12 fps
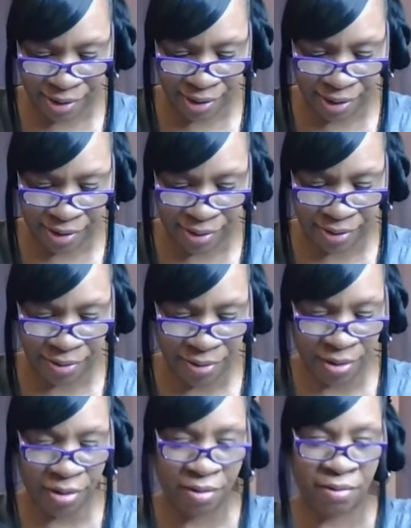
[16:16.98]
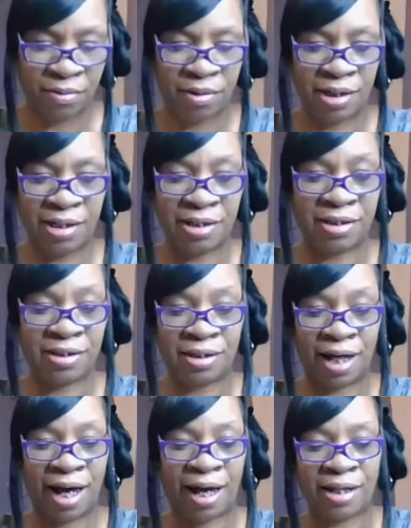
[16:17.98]
this is. And this
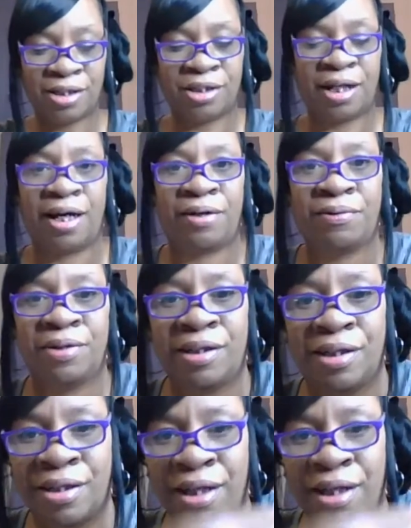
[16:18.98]
is an eyeshadow. Look